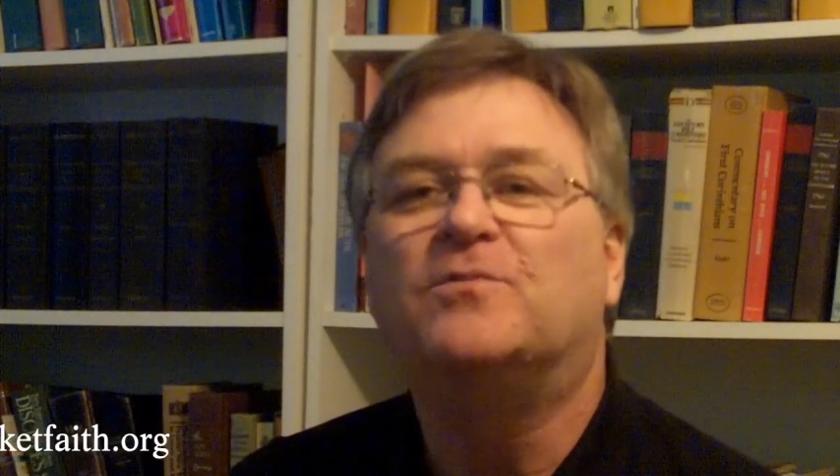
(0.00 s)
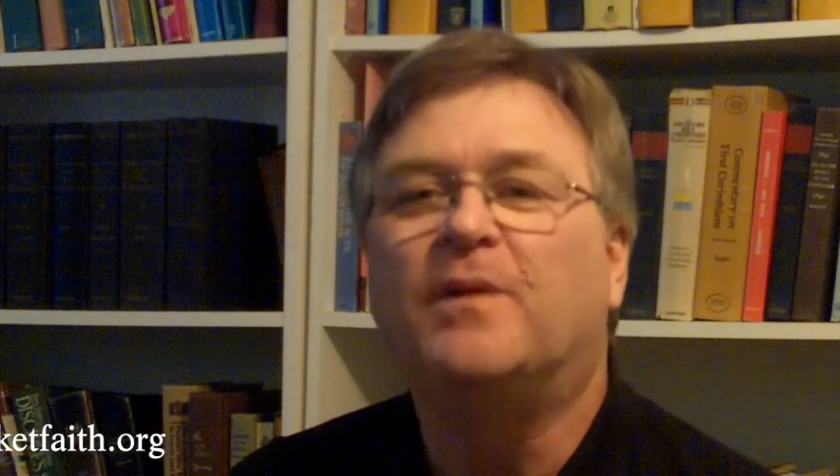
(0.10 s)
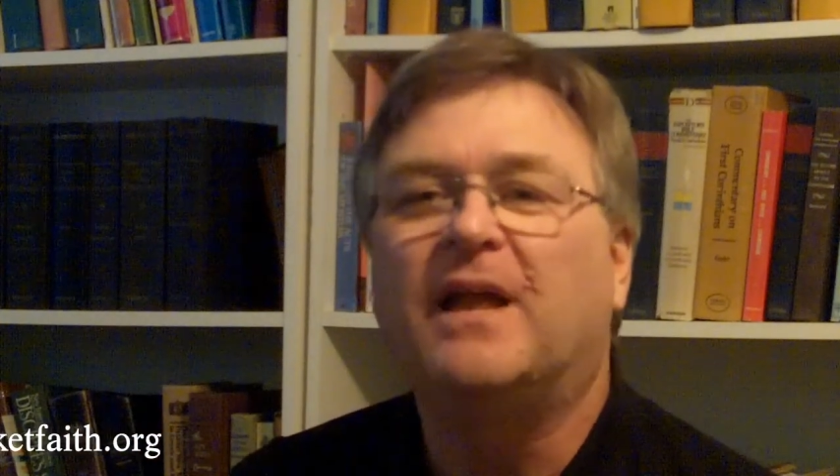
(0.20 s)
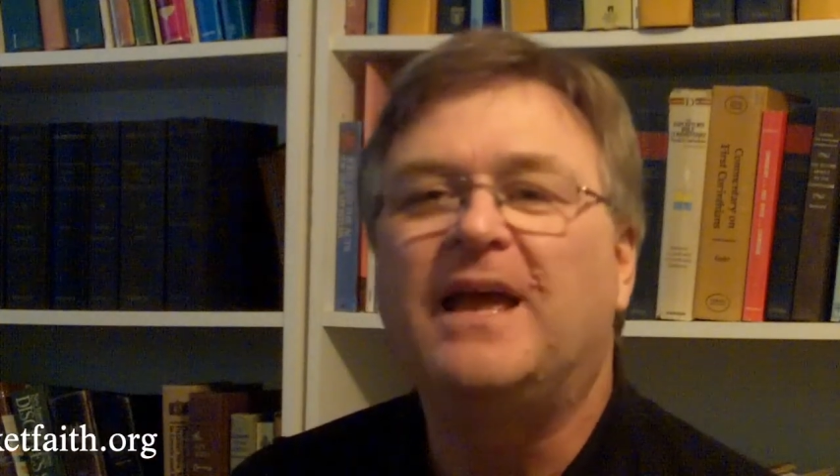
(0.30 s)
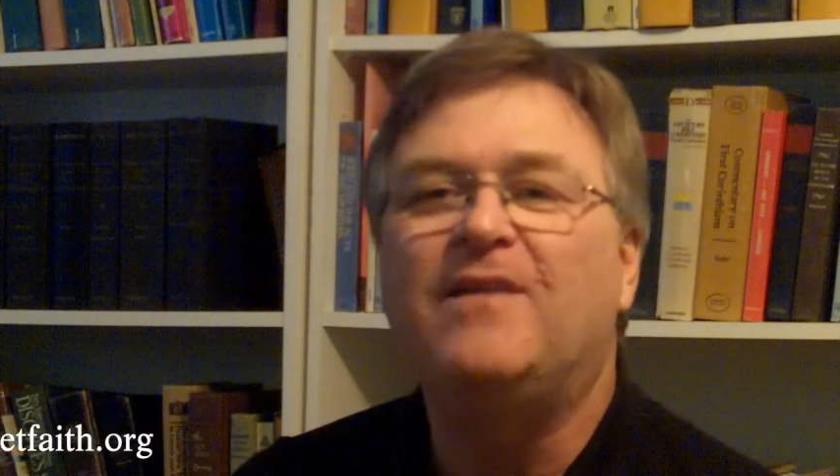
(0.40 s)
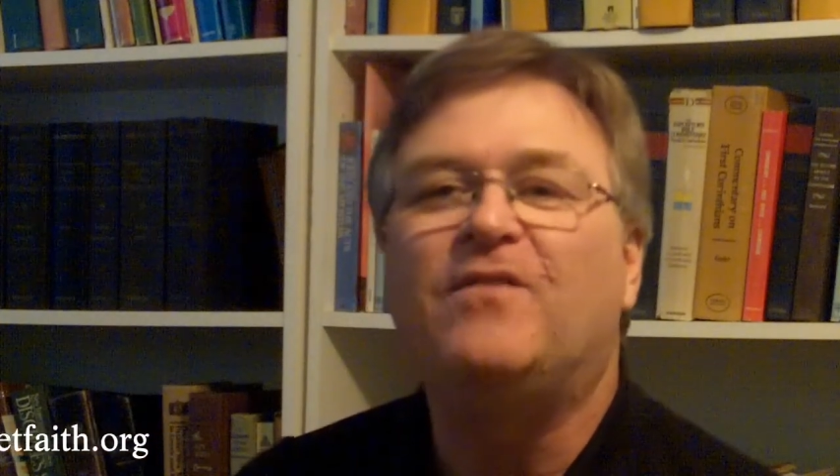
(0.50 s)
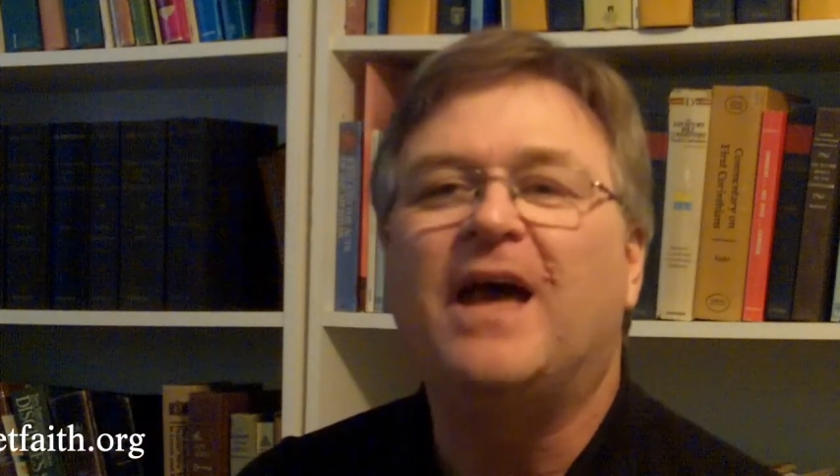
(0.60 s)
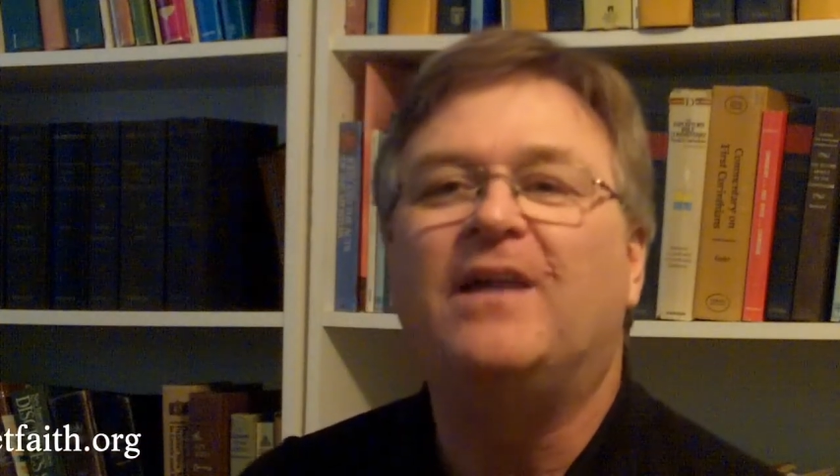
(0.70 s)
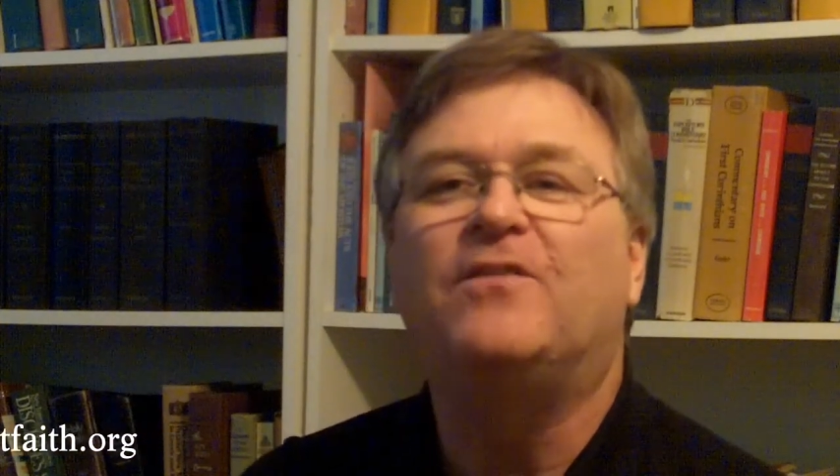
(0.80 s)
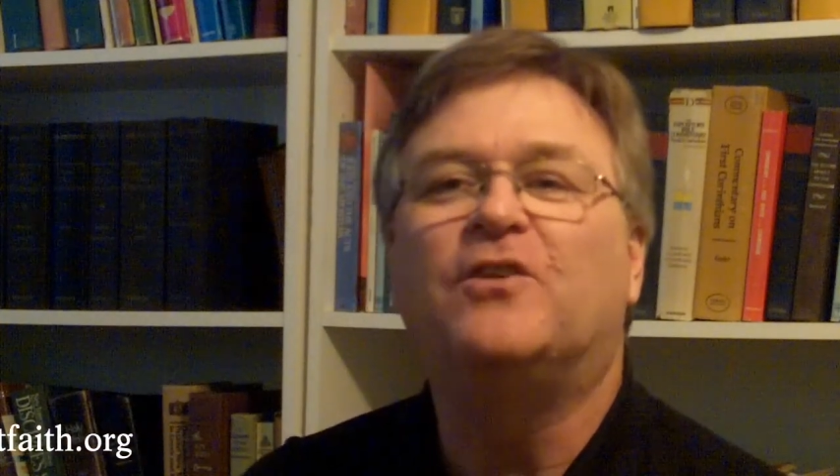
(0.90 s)
believe
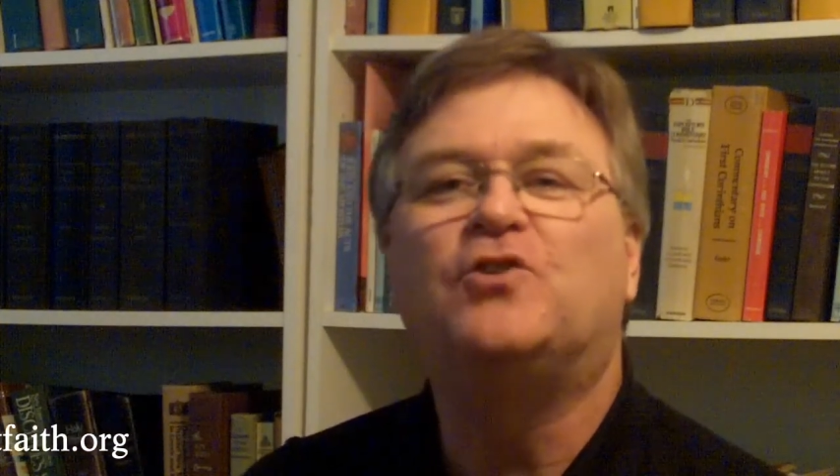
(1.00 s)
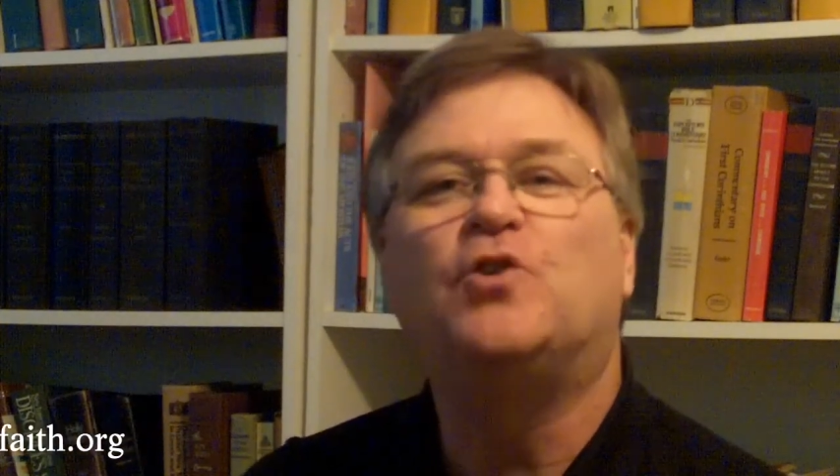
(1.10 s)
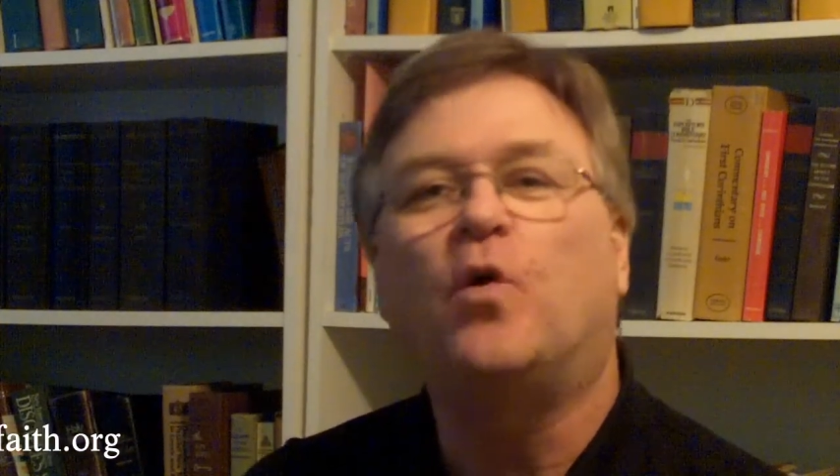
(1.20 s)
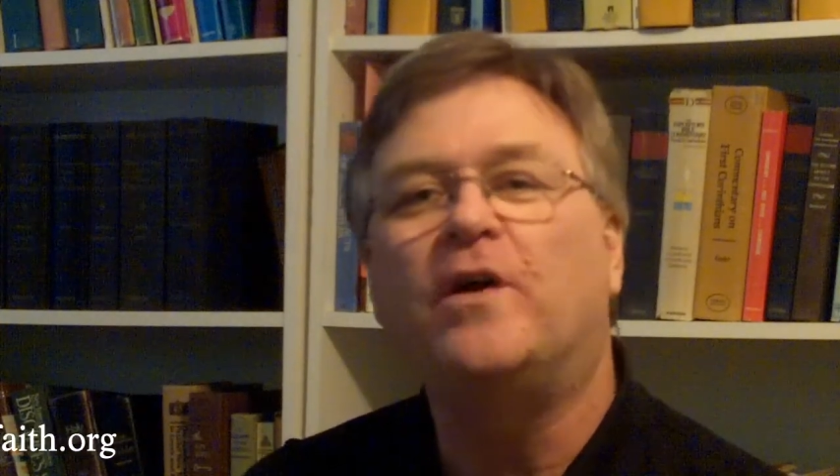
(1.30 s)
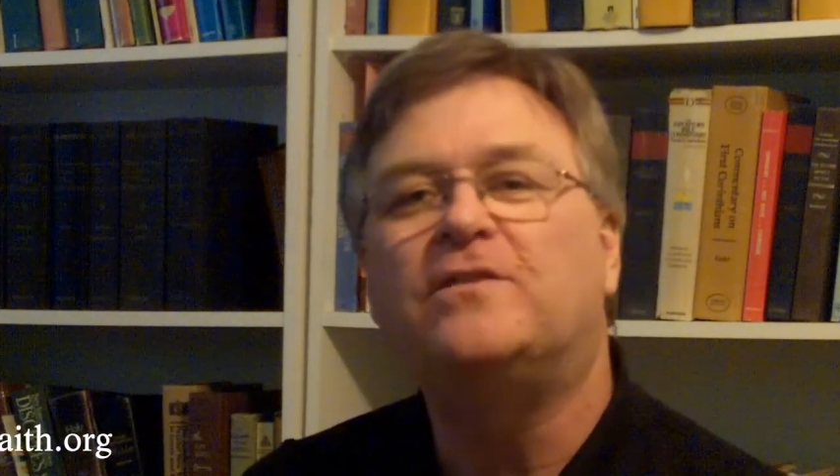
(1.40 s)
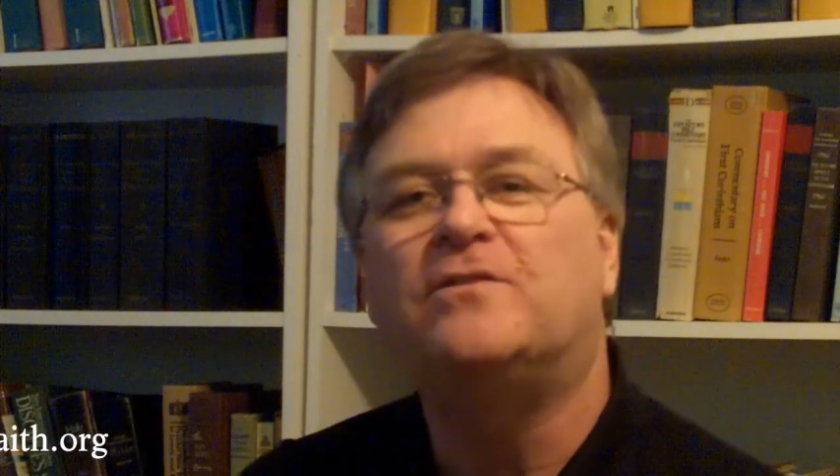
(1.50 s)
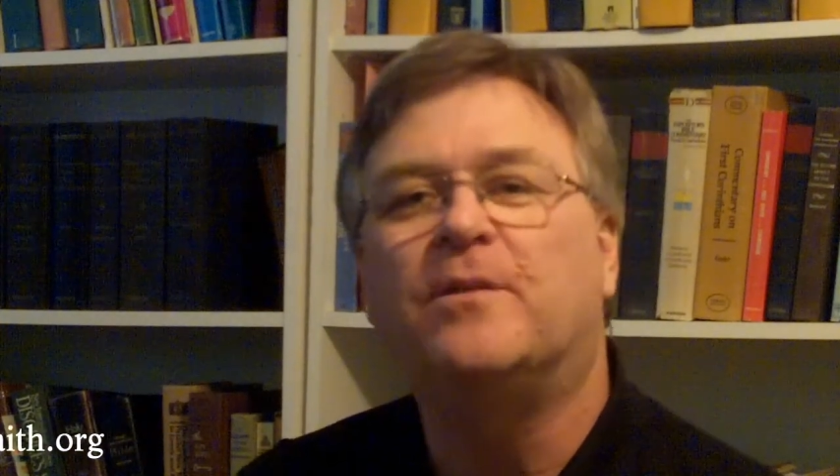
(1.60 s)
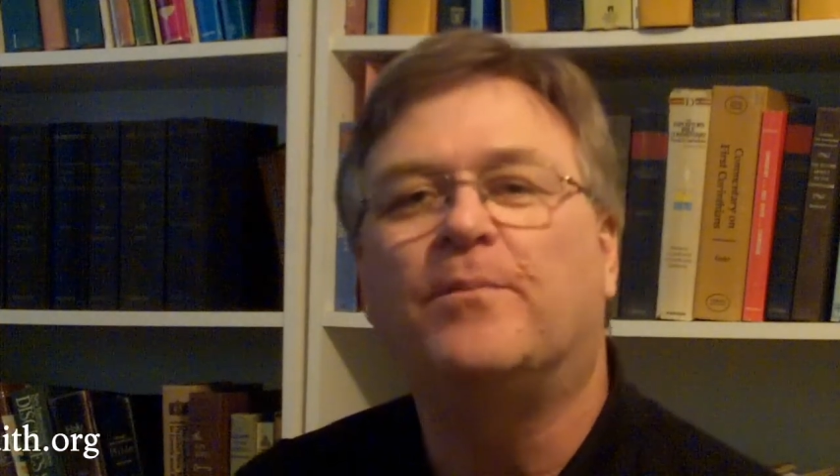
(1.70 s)
that the choice to